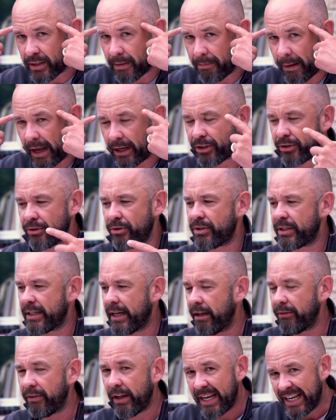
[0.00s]
imagine
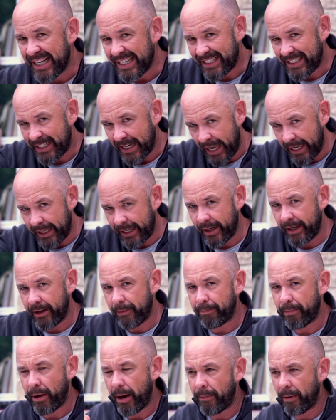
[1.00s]
yourself picking a
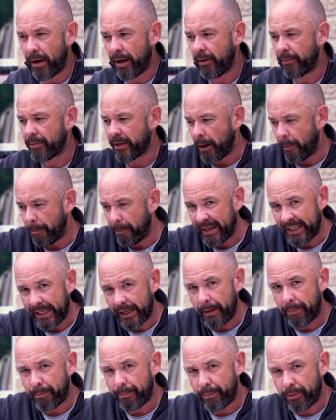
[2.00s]

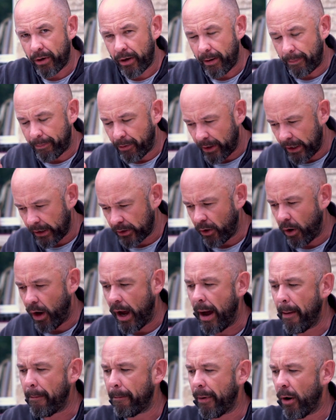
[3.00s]
product
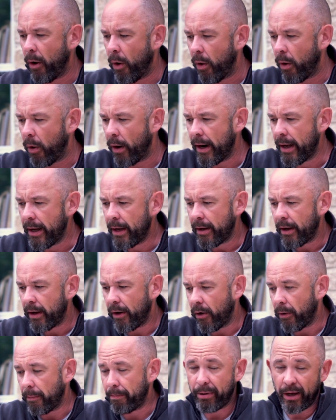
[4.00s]
up or
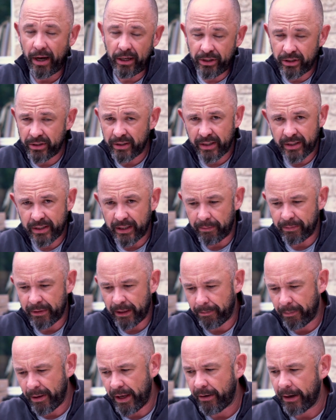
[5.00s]
purchasing
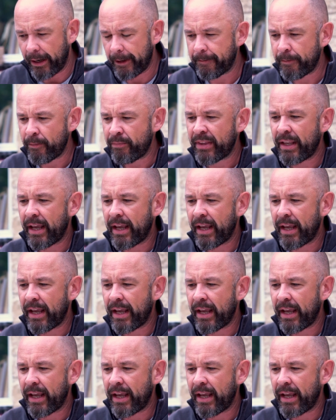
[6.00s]
something, period,